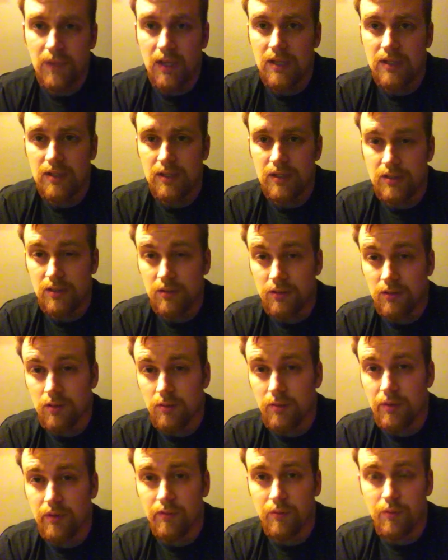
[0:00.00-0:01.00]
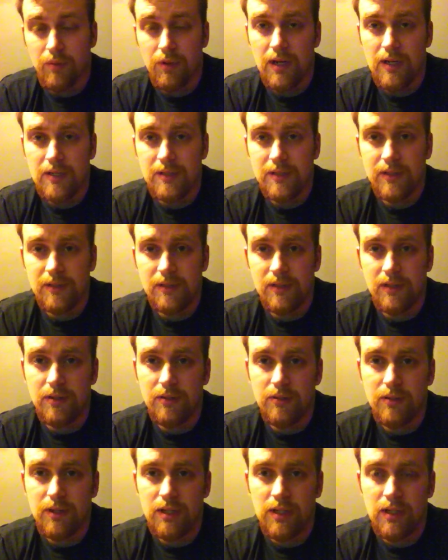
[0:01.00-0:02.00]
it's a little bit of a process to
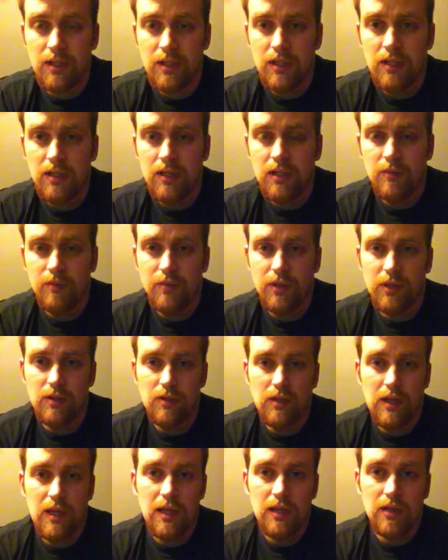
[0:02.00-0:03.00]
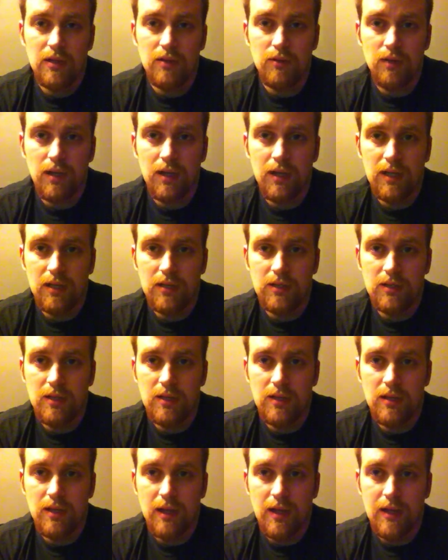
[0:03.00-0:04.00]
do it, but you can do it.
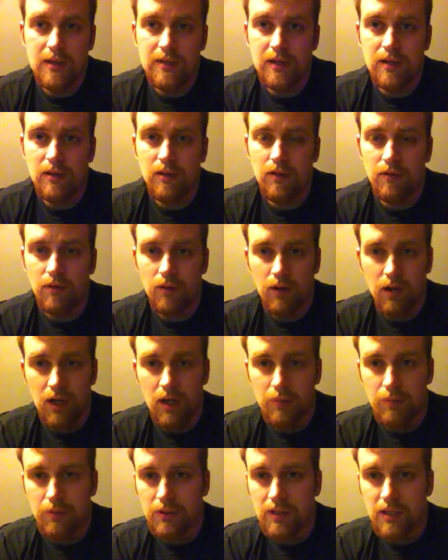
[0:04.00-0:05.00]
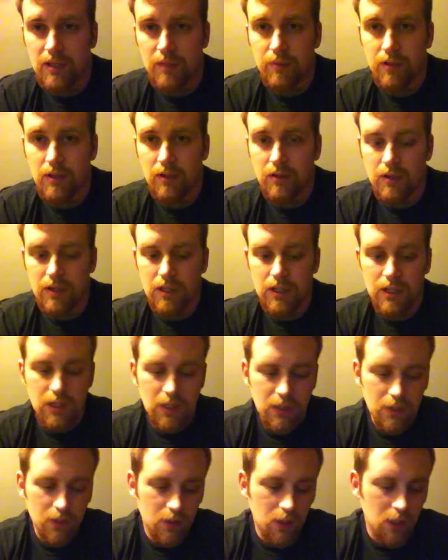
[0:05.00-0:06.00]
I did it over a couple day
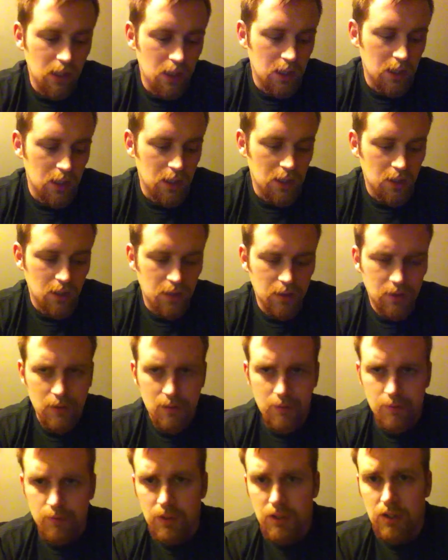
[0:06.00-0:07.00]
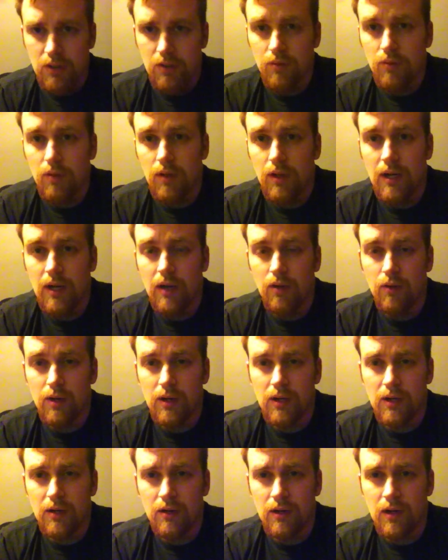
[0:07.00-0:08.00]
period, and an hour
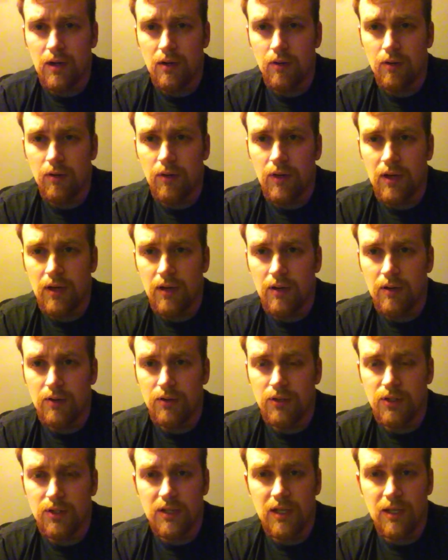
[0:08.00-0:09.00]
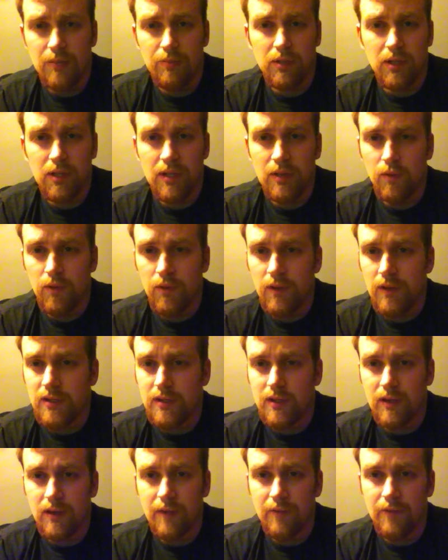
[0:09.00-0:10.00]
here, an hour there, and just kept playing with it
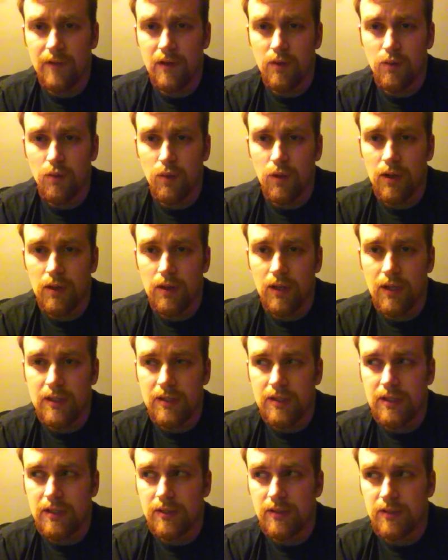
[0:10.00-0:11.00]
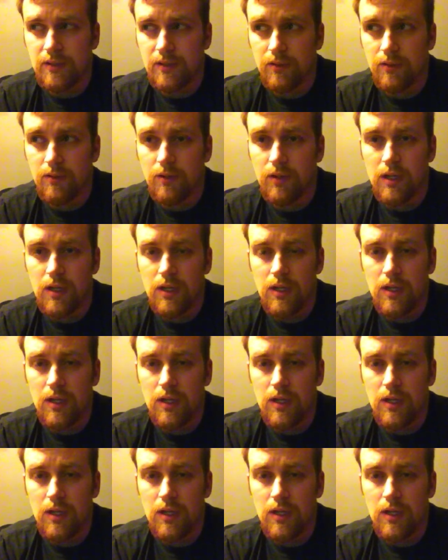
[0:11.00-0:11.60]
until I found where I liked it. So